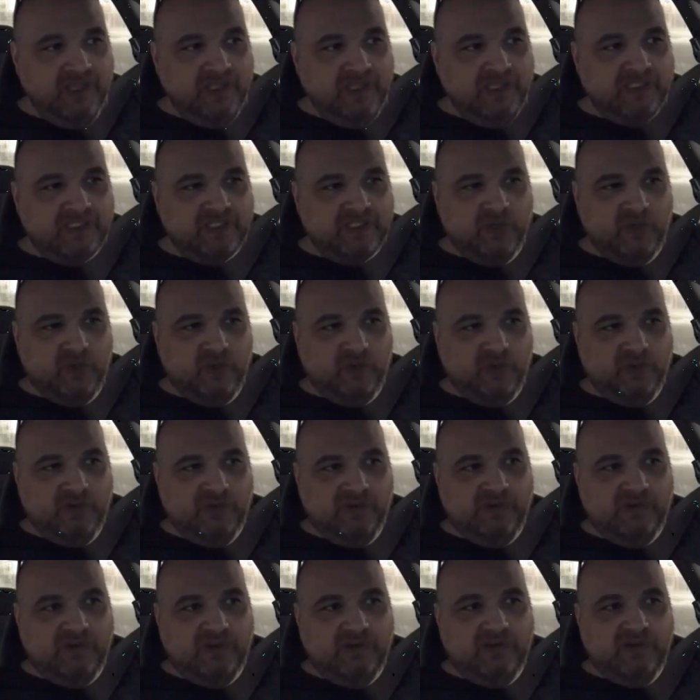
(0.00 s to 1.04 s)
So
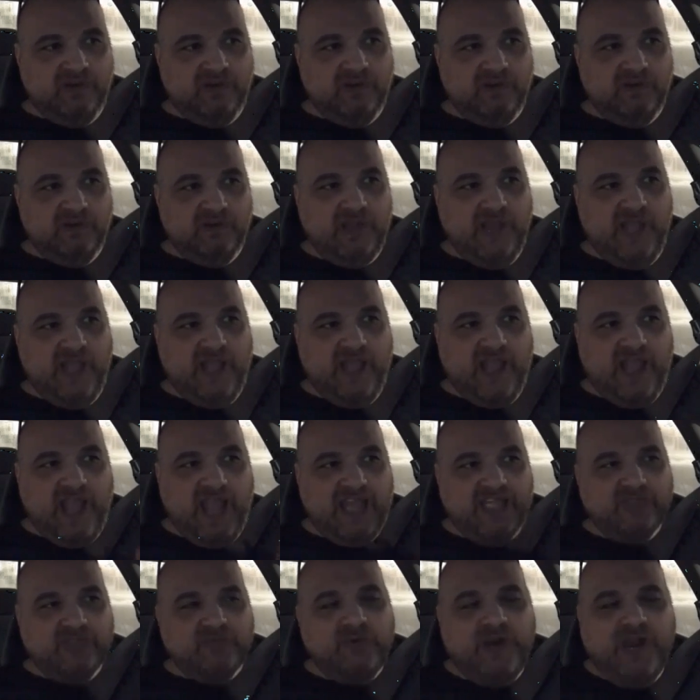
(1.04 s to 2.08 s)

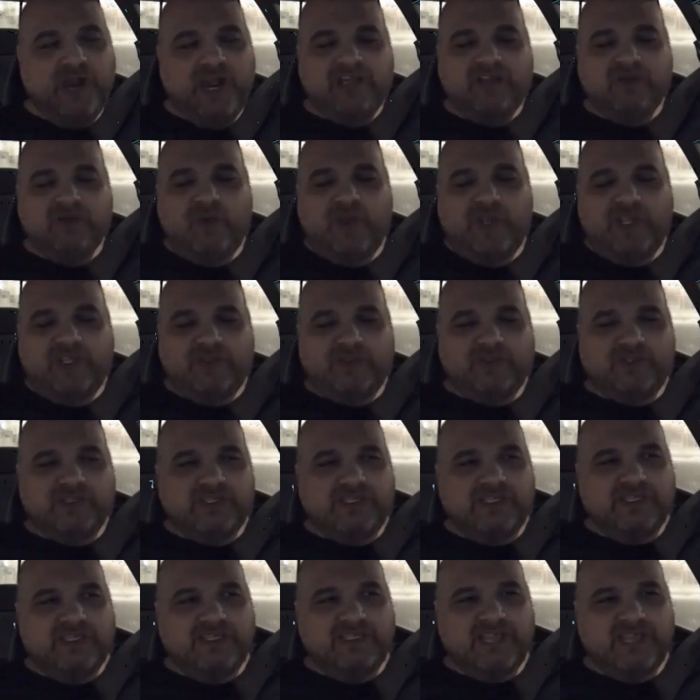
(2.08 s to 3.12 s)
as we're on the way to the,
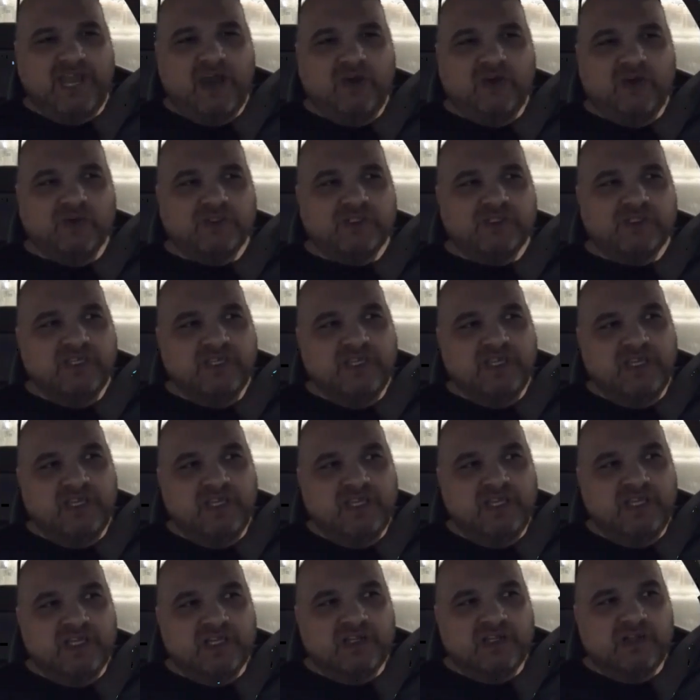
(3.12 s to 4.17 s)
his house,
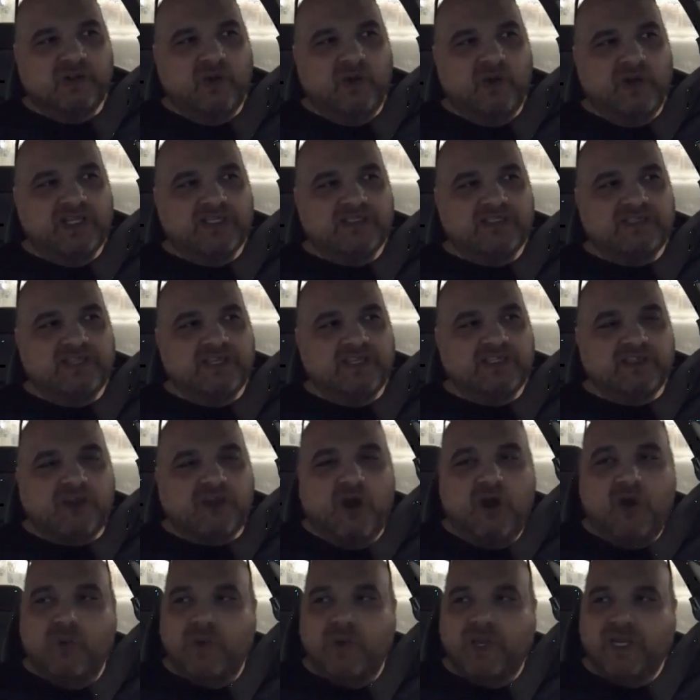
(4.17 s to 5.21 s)
Claudia says,
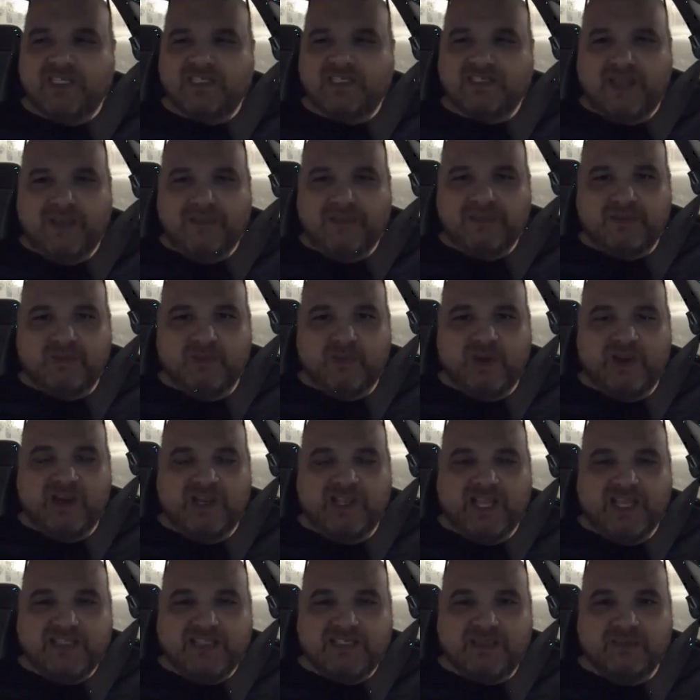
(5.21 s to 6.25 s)
Oh, we got to stop somewhere and
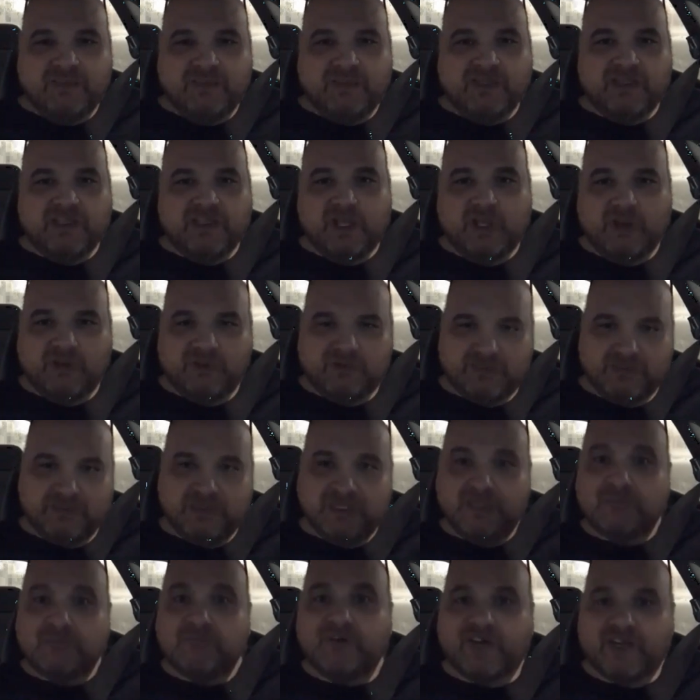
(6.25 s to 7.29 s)
get something, you know, something
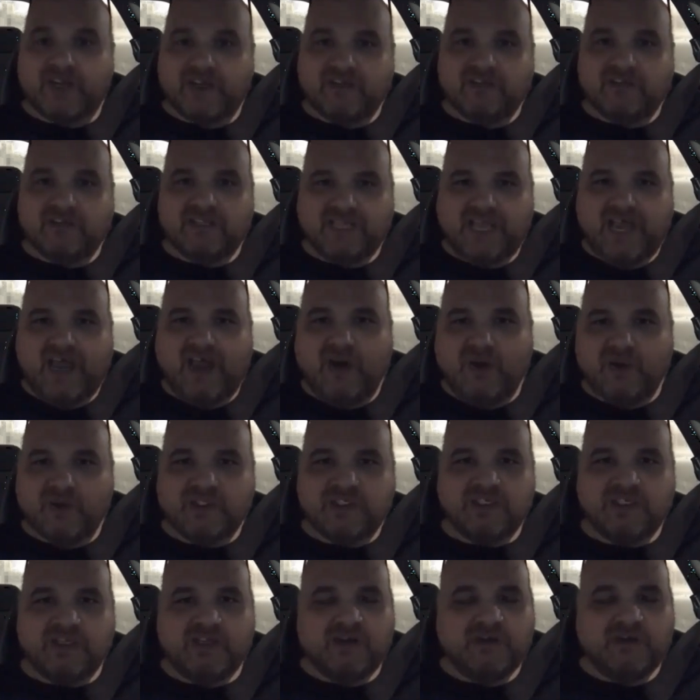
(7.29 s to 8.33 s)
to bring to the house,
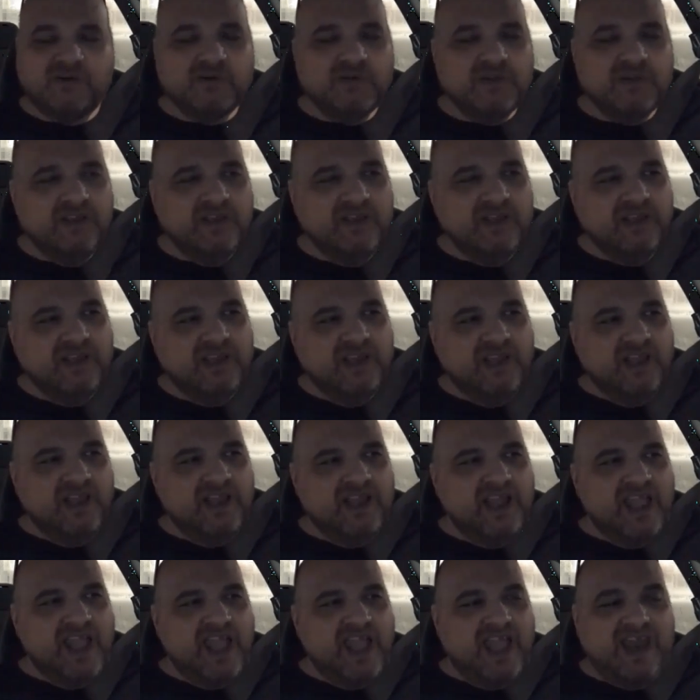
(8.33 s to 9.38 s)
you know?
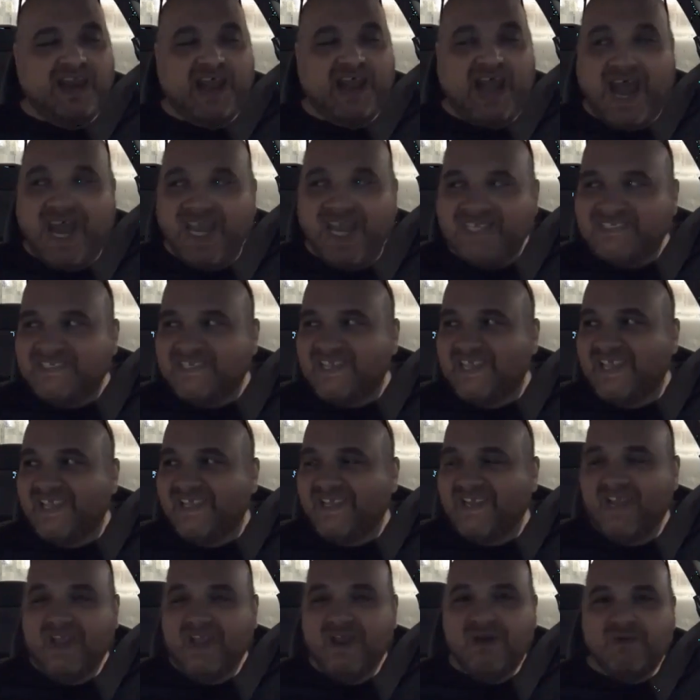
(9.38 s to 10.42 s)
And I
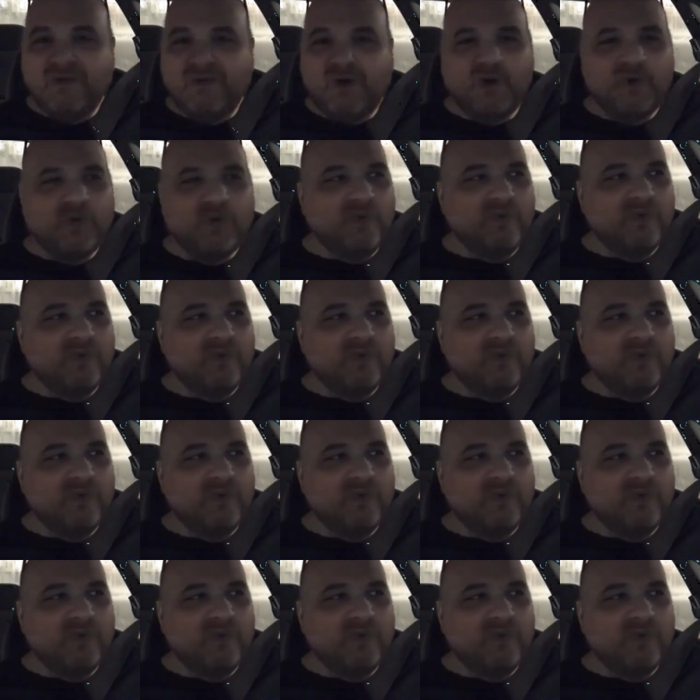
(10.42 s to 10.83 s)
said, Well,